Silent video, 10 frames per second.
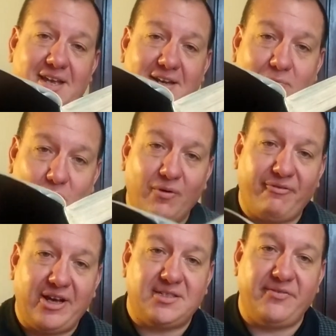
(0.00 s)
in a more
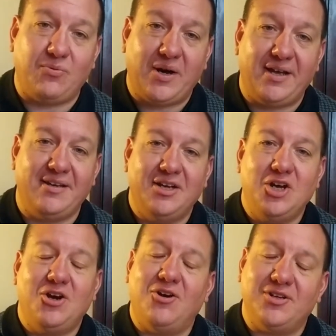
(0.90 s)
effective way
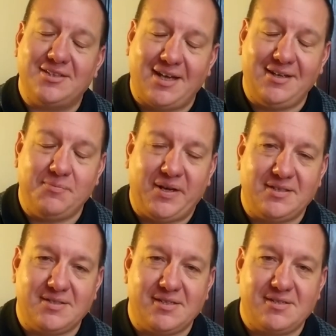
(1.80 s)
on a daily
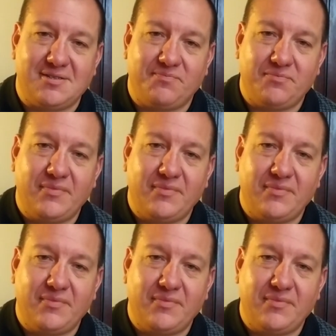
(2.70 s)
basis.